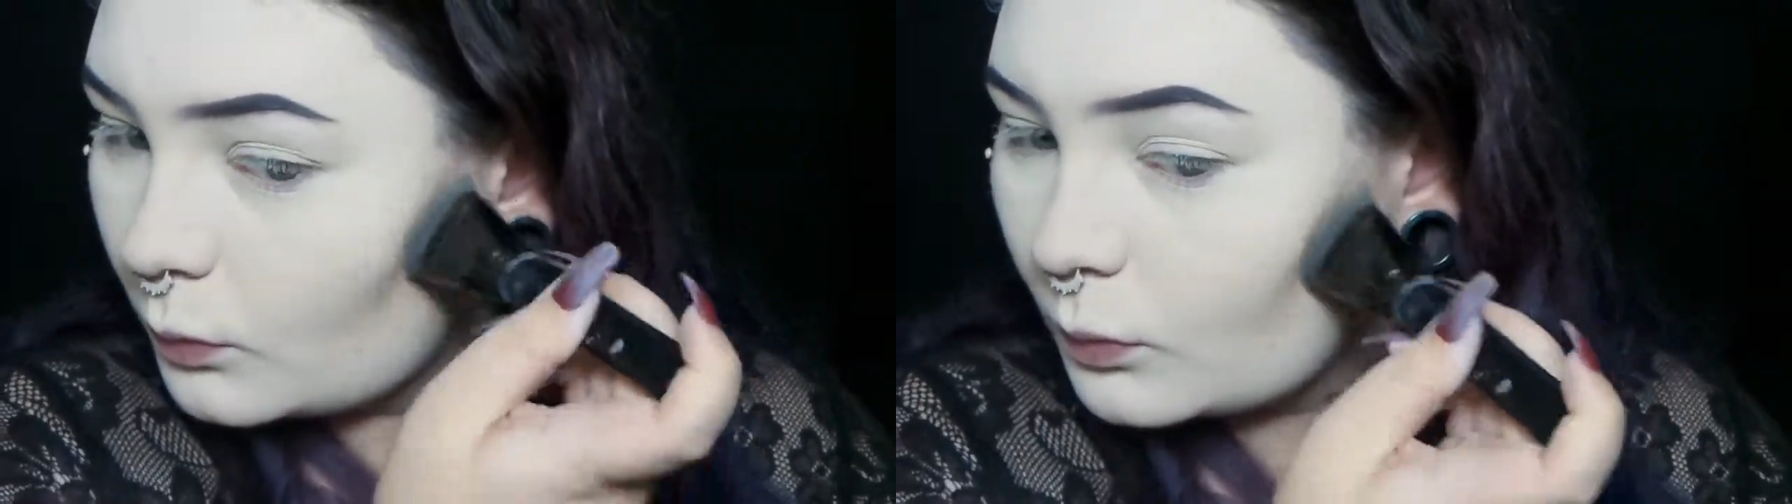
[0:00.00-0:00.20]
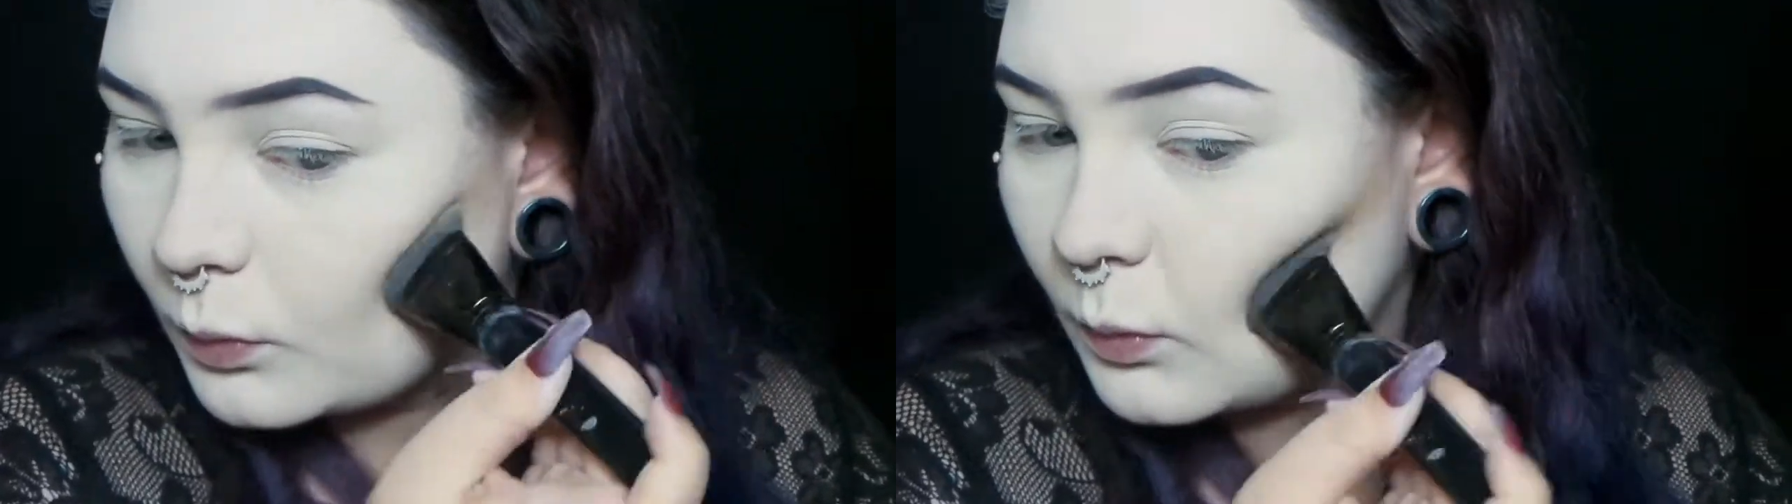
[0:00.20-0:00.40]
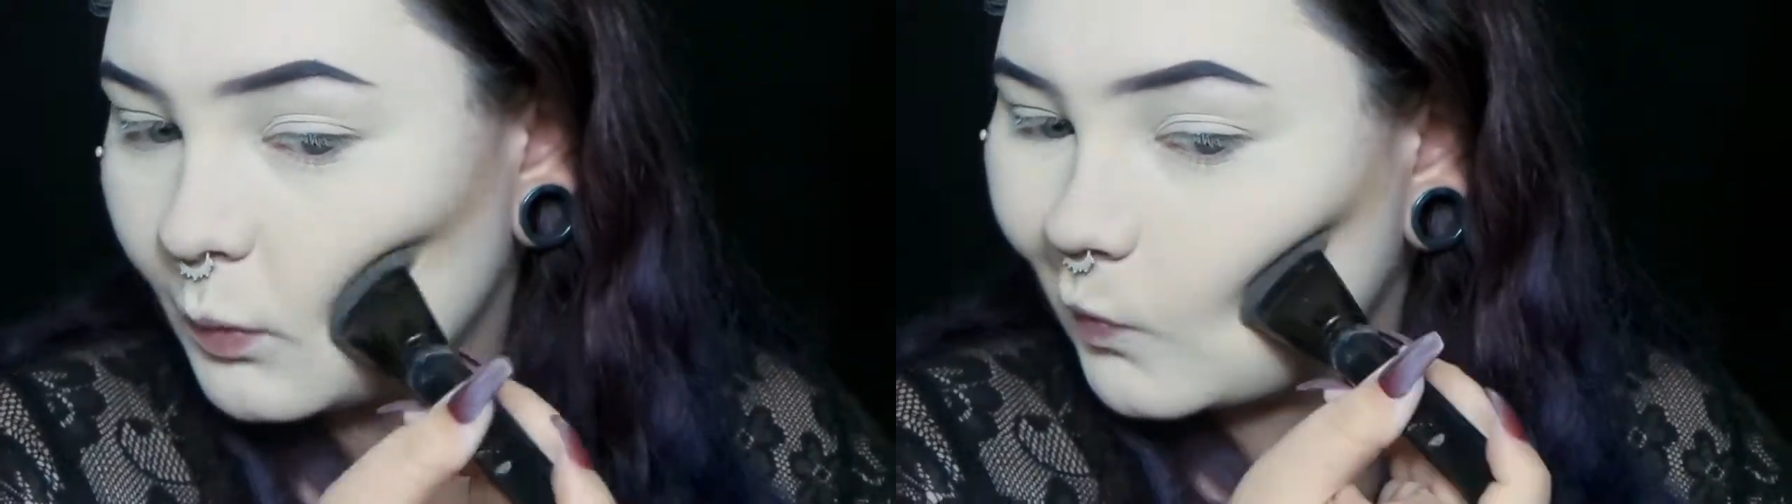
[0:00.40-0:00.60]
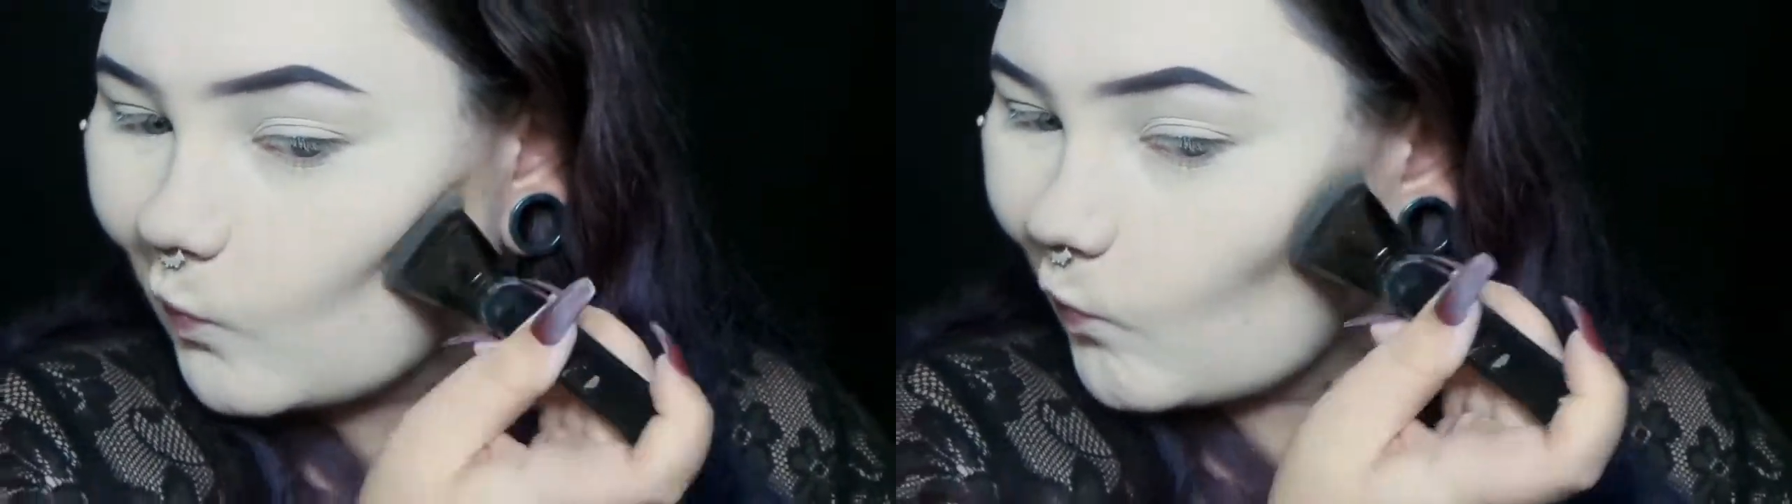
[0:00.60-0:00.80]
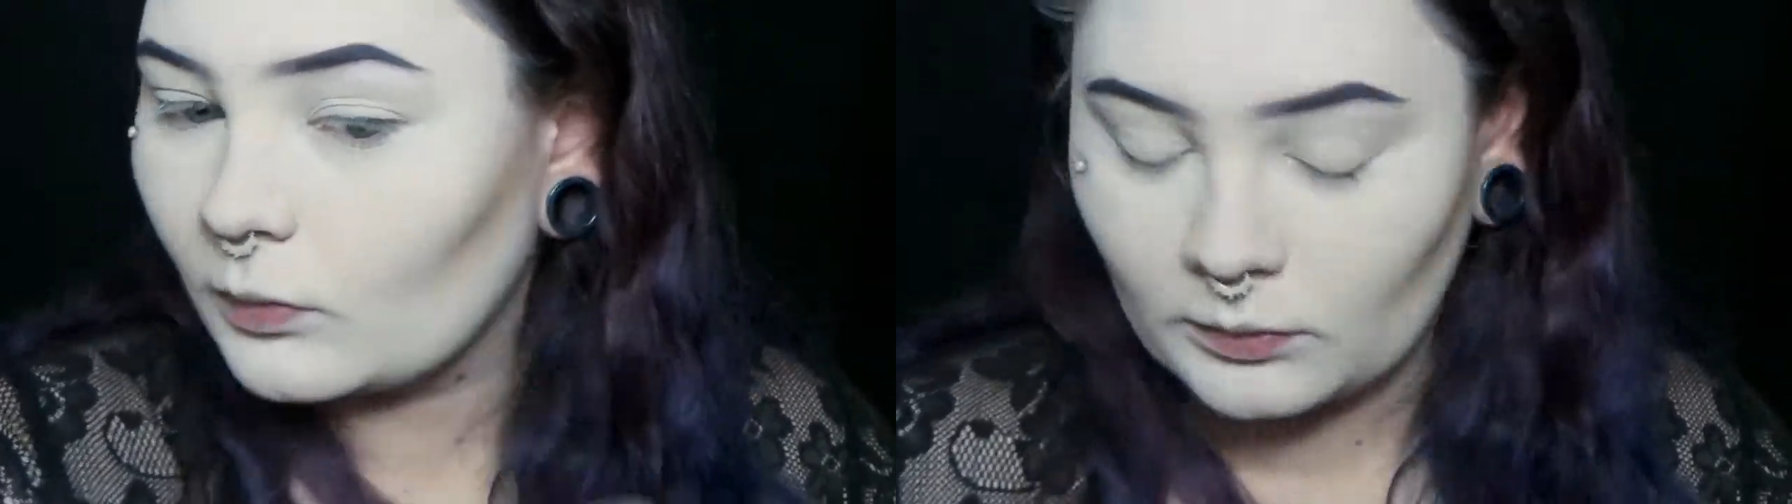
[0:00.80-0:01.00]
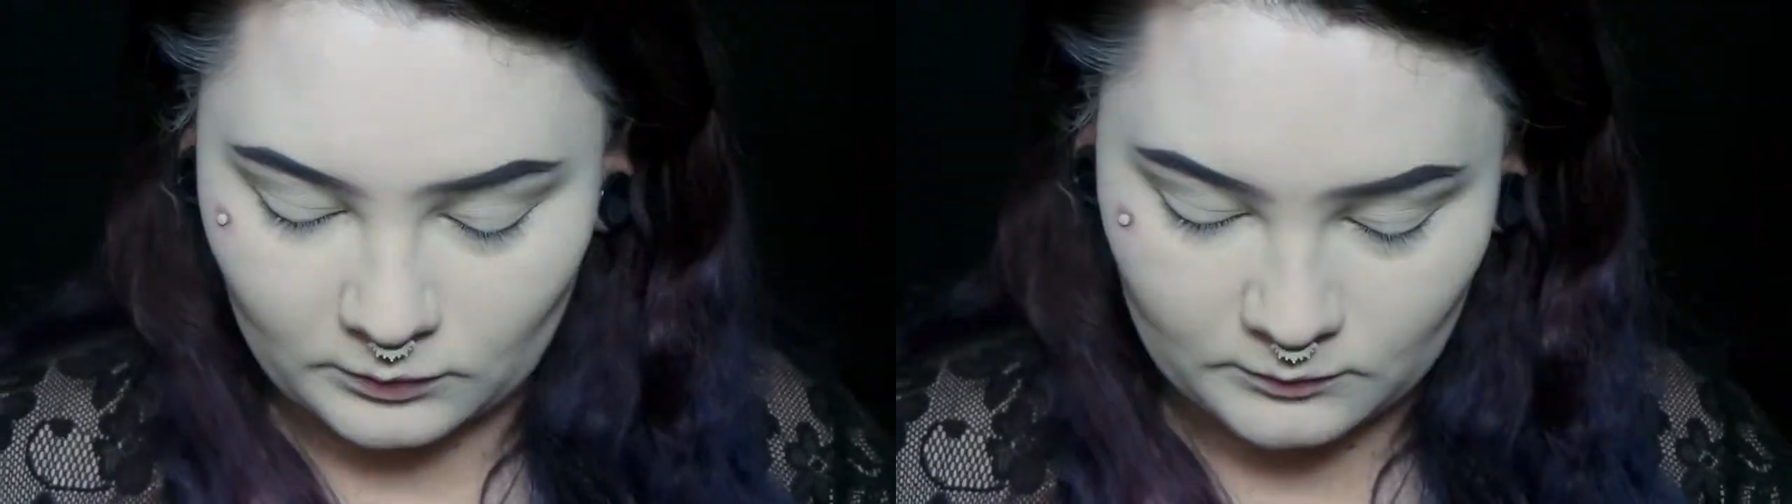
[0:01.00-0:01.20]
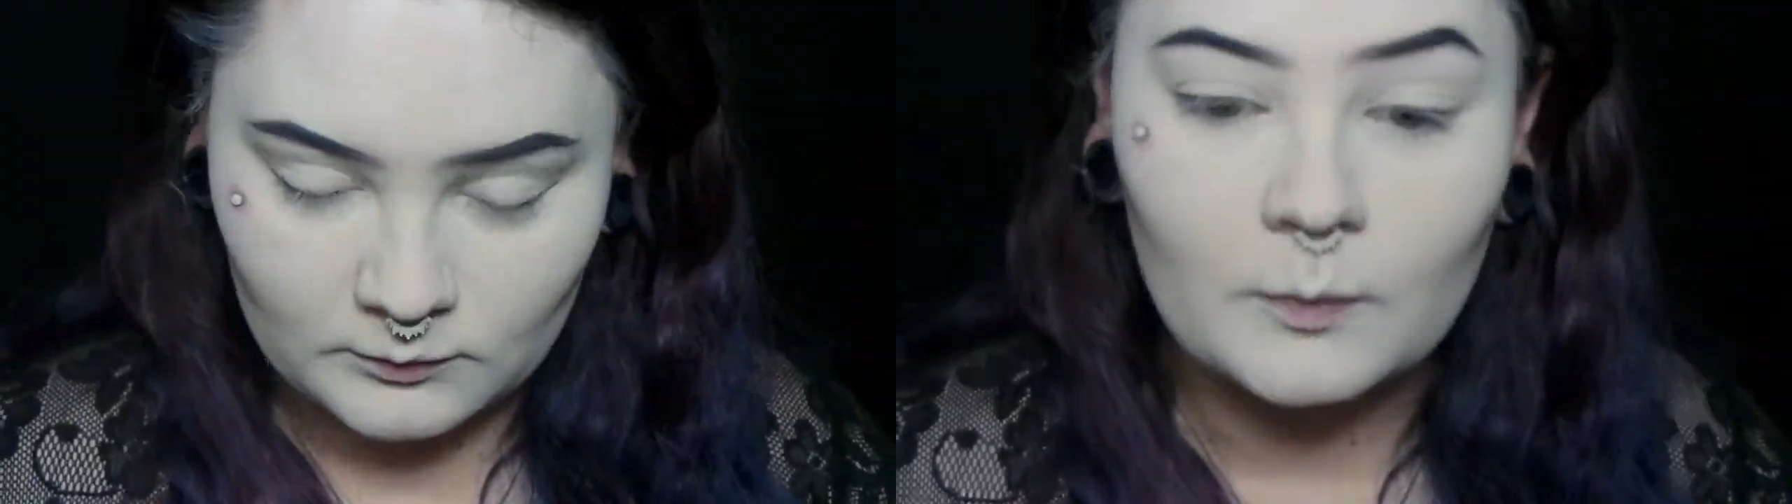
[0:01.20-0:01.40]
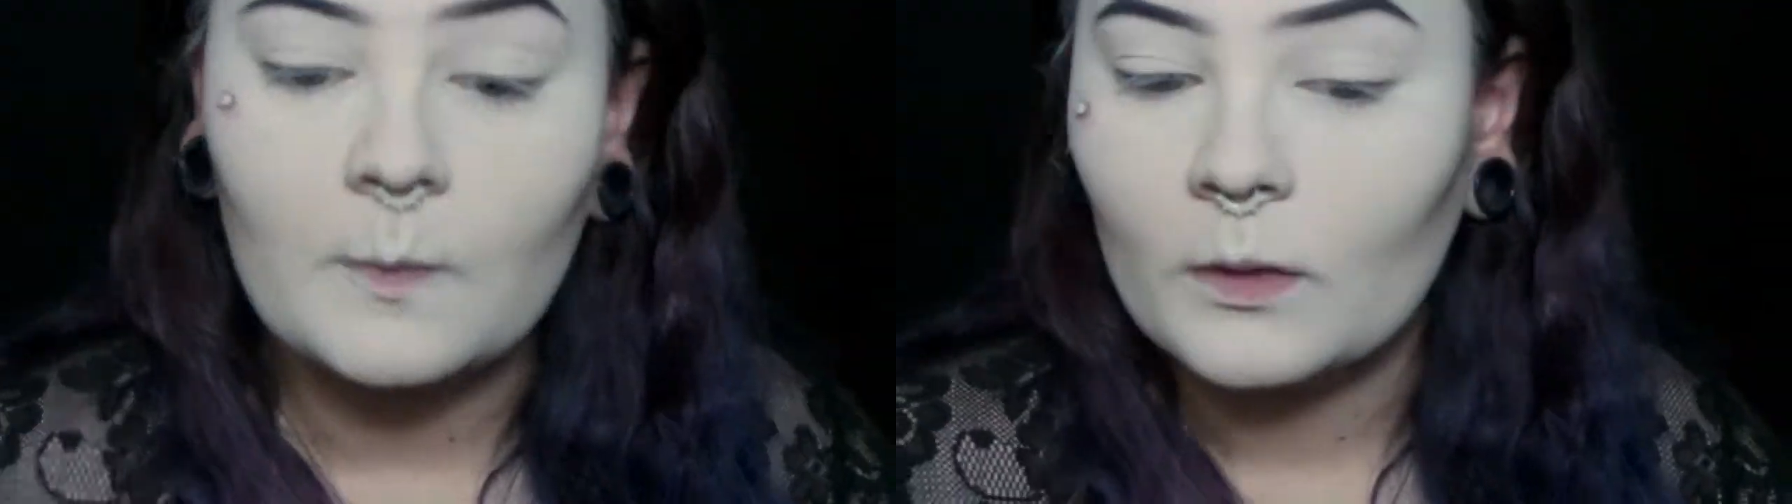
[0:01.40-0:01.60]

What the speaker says: like an actual line no matter